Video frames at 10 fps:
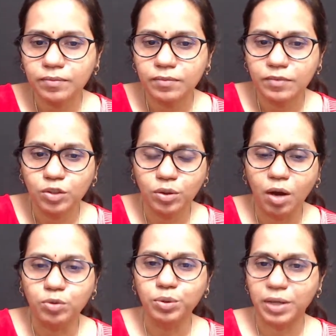
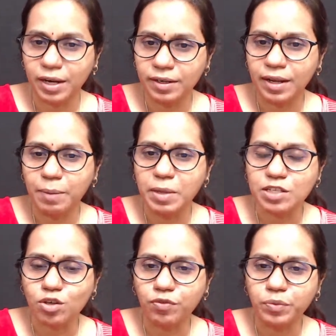to run ML
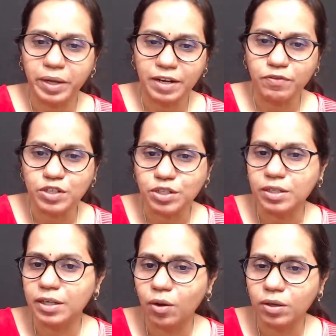software
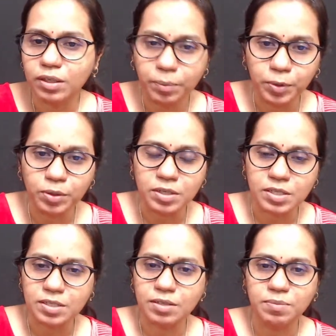efficiently on computer
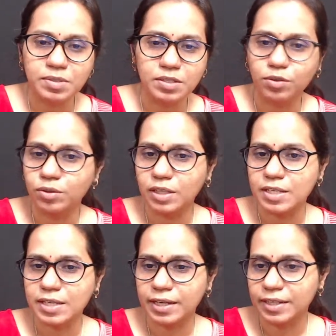systems, things
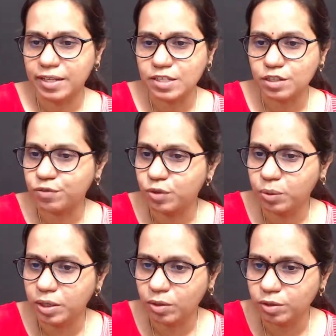like TensorFlow
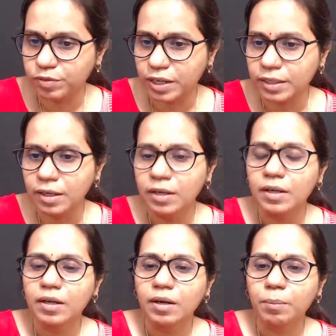and all of that.
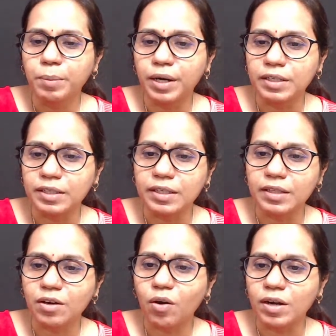But in the
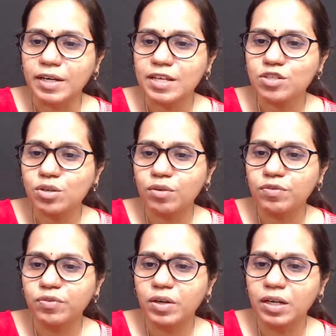context of
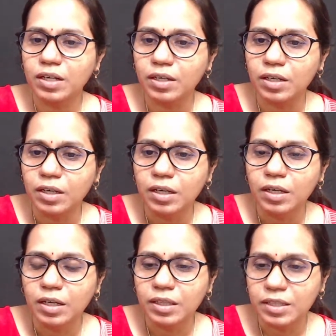
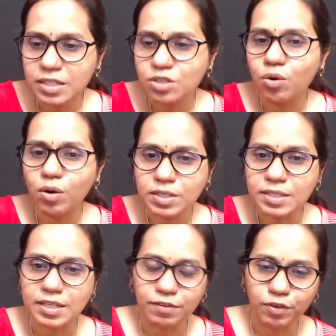this course
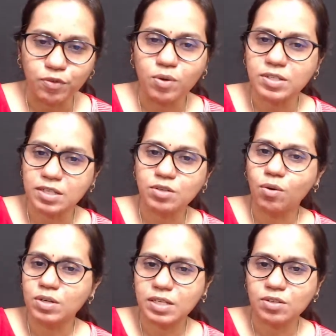itself, of course this
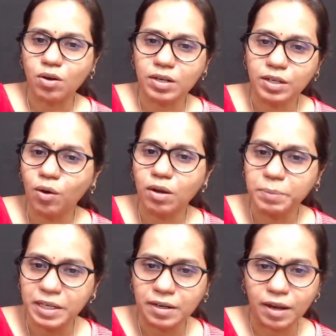course has already all
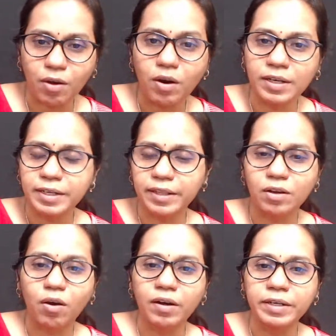been recorded and the
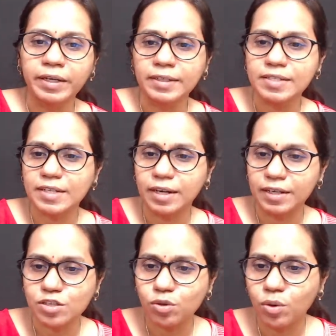content is
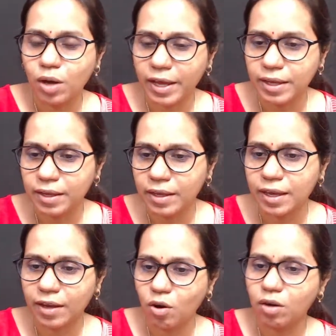ready, so I
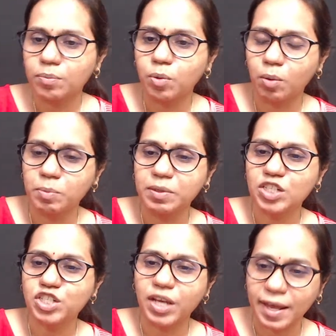cannot probably
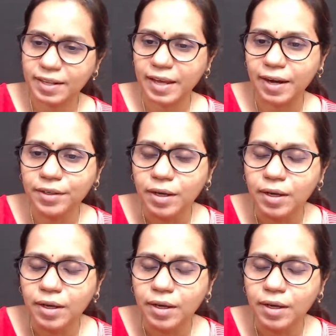share that,